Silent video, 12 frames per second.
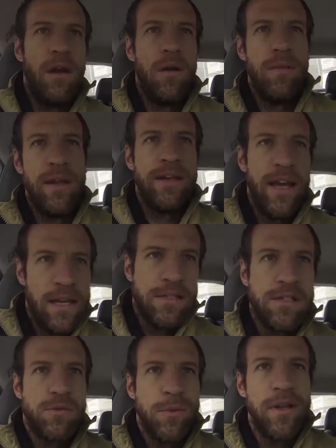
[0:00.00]
know that
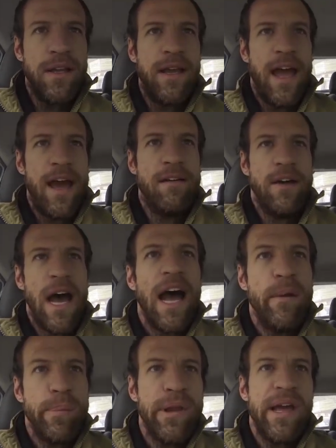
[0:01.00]
guests really have a
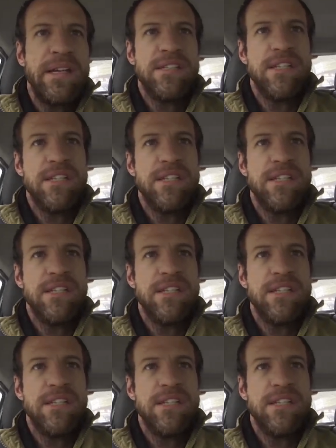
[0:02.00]
high place